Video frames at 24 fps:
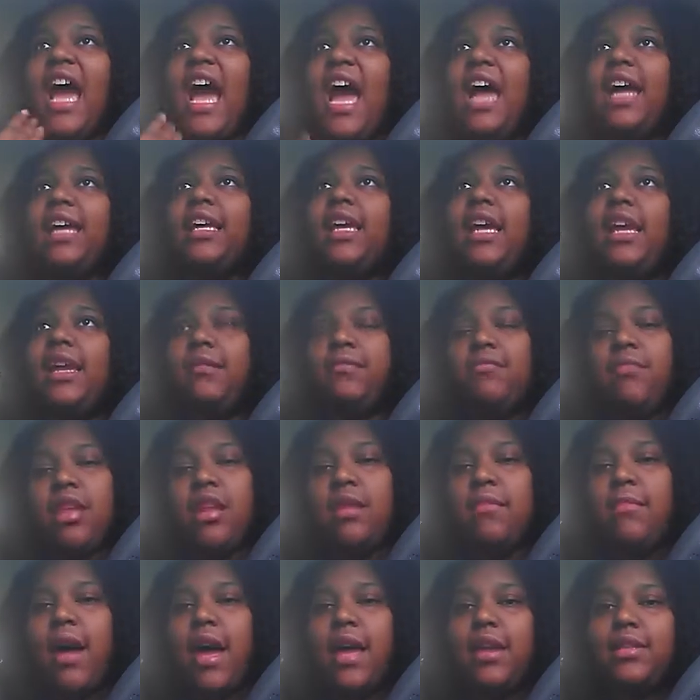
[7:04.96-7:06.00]
I can
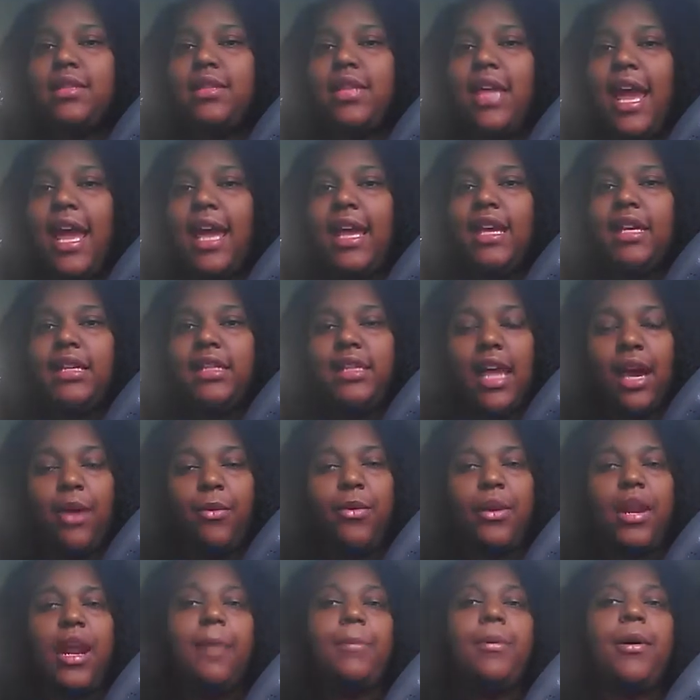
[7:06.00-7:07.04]
minimize that is that
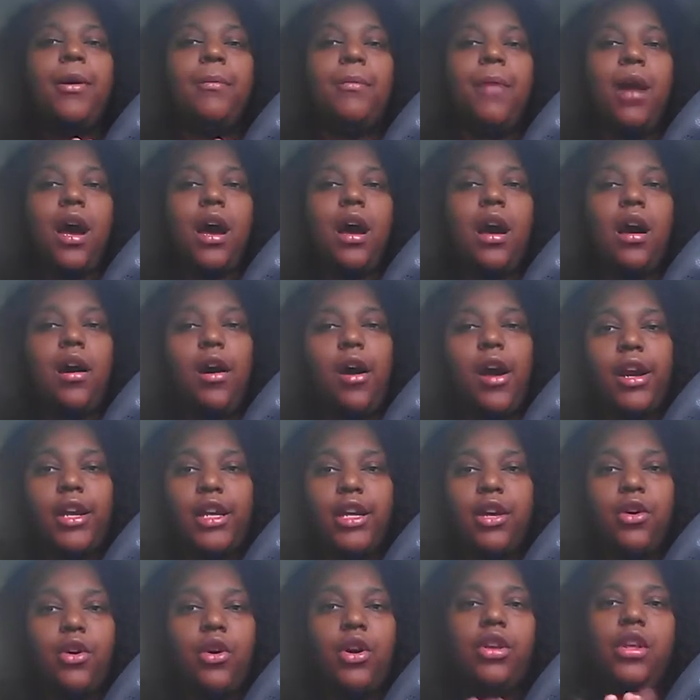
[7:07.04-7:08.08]
when I put my
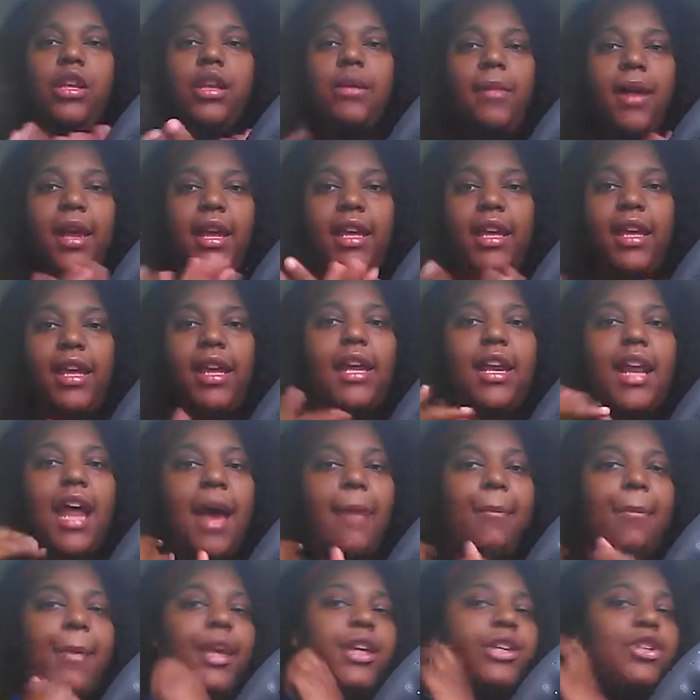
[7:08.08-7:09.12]
argan oil in my hand,
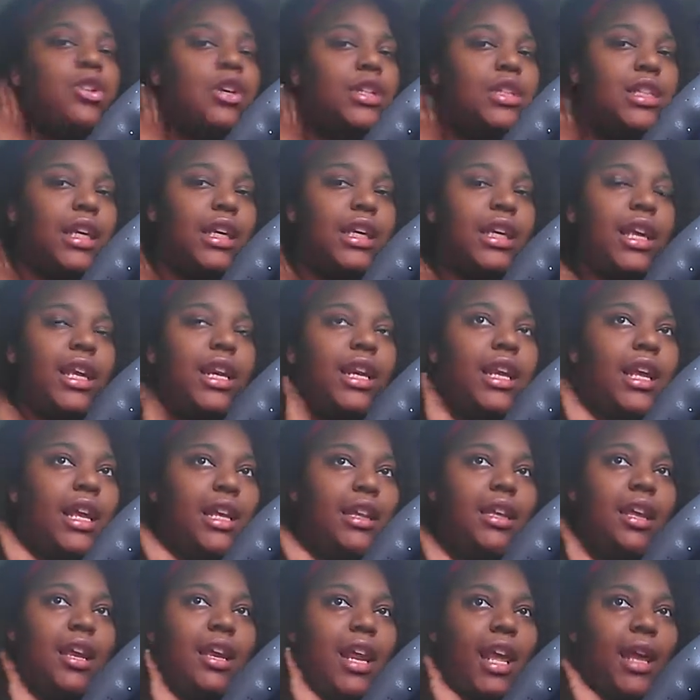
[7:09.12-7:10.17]
I make sure to get it
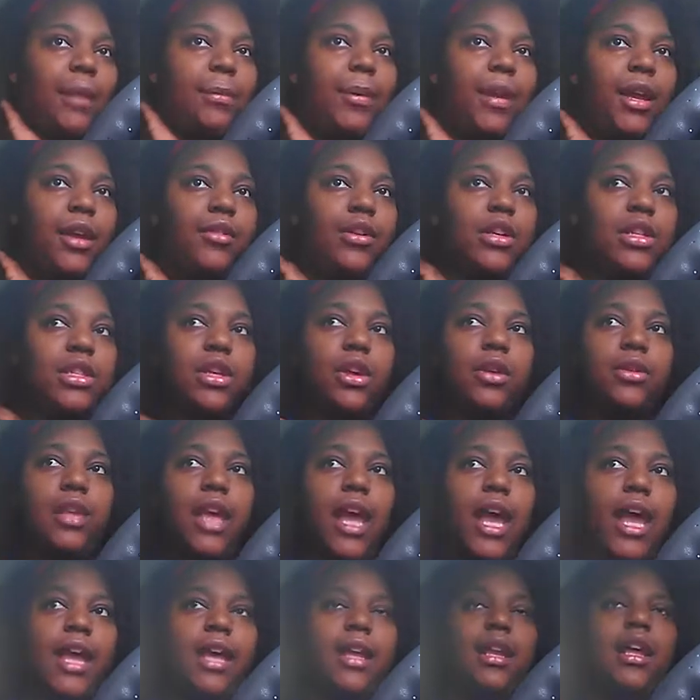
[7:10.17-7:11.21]
in the nape area so
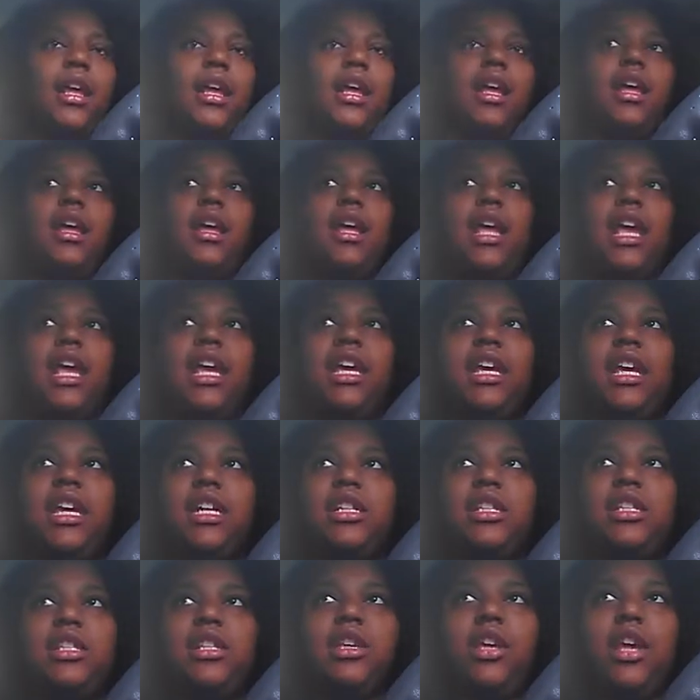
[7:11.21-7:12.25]
that
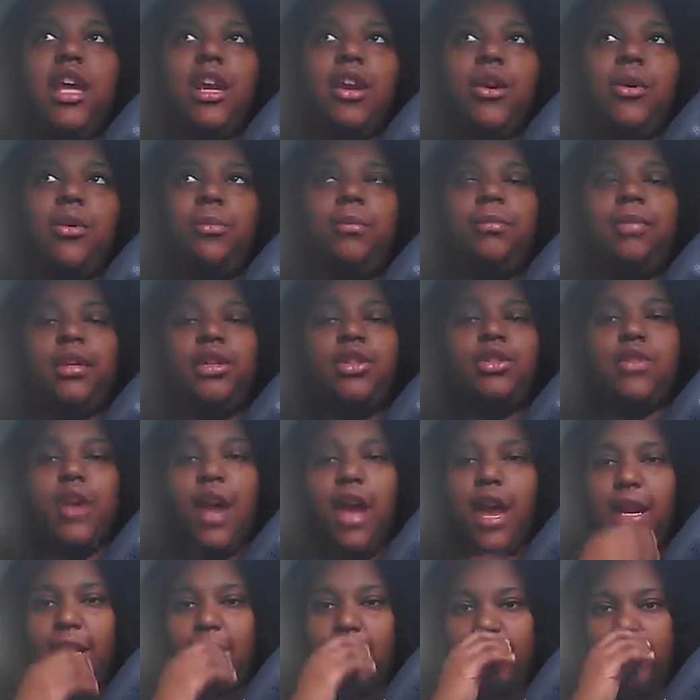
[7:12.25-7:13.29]
it don't be
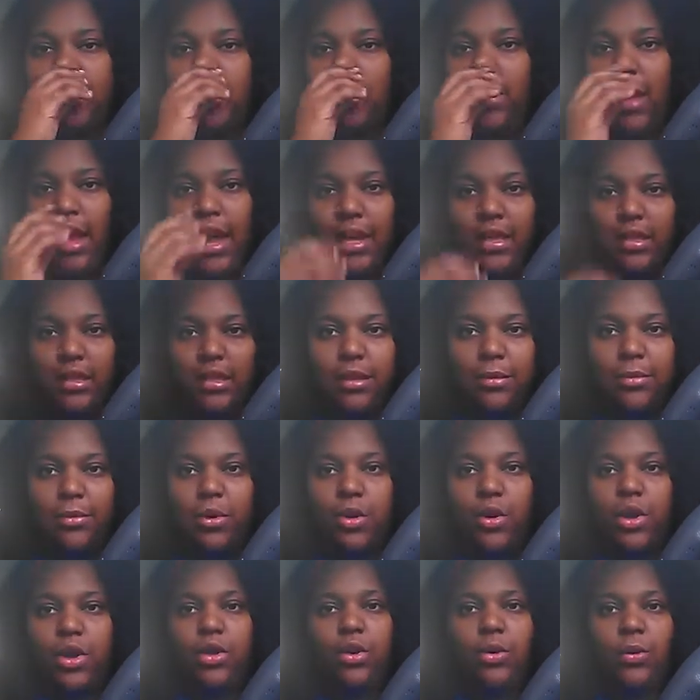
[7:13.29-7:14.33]
dry and it still has some
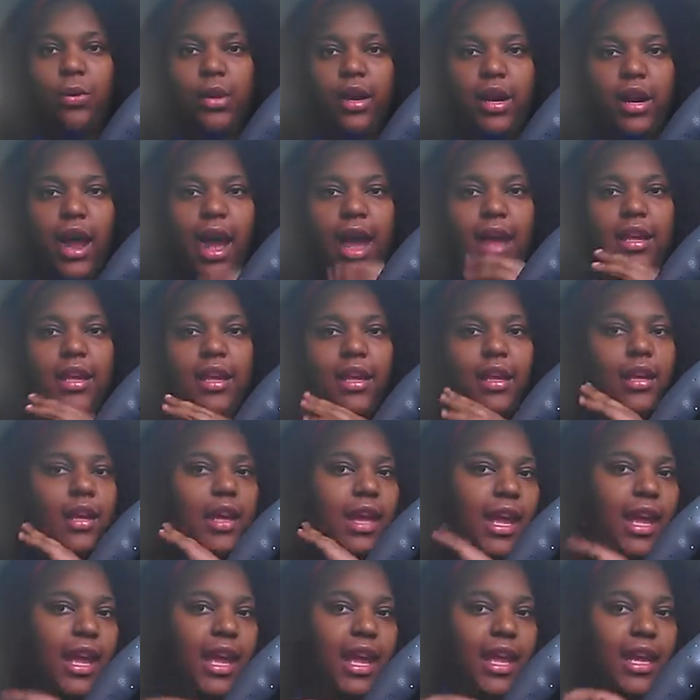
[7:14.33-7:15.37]
oil where I can go
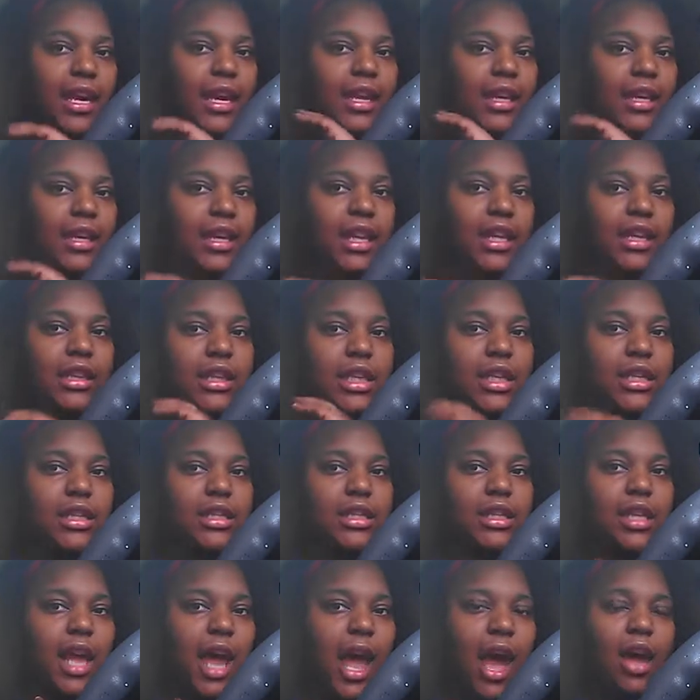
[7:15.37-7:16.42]
ahead and get
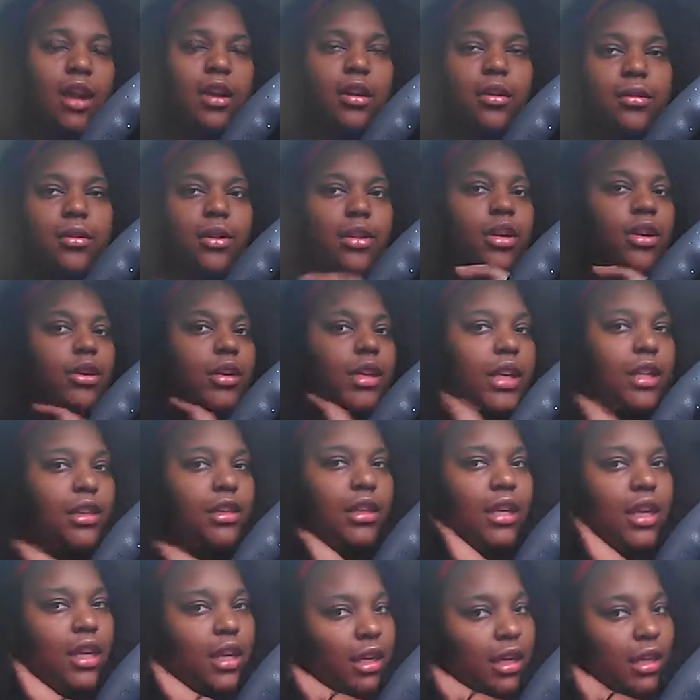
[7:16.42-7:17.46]
this out of, get
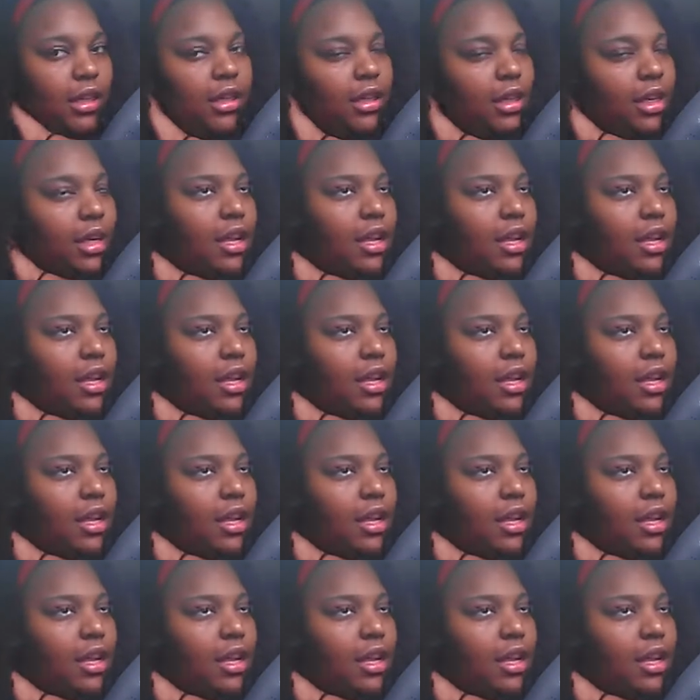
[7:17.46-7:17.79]
the